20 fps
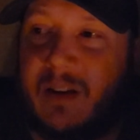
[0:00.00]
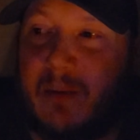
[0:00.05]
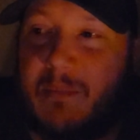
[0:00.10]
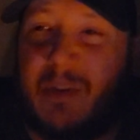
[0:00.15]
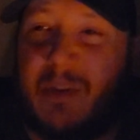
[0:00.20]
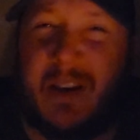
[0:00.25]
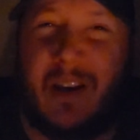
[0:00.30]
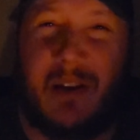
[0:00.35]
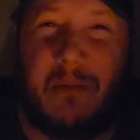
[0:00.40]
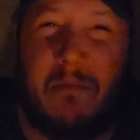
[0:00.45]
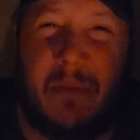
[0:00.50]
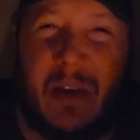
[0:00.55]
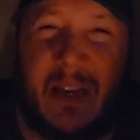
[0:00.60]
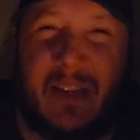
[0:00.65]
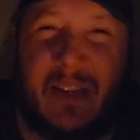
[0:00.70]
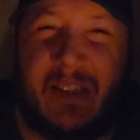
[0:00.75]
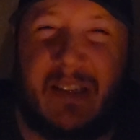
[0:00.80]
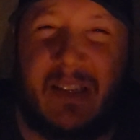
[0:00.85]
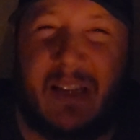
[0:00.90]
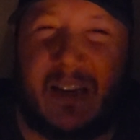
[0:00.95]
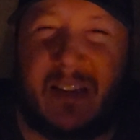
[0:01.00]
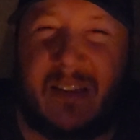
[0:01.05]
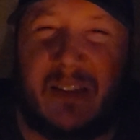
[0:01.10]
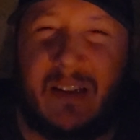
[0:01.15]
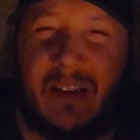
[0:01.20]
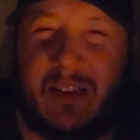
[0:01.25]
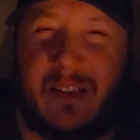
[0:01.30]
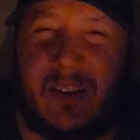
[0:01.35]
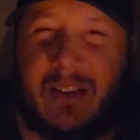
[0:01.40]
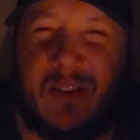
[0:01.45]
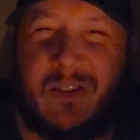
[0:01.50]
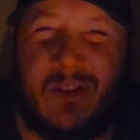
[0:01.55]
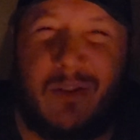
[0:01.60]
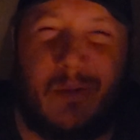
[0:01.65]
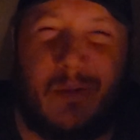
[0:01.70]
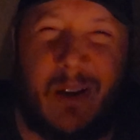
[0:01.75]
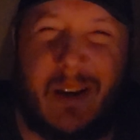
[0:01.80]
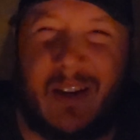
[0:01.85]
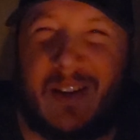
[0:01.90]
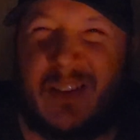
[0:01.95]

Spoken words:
I'm thinking mid sixes. Let's do like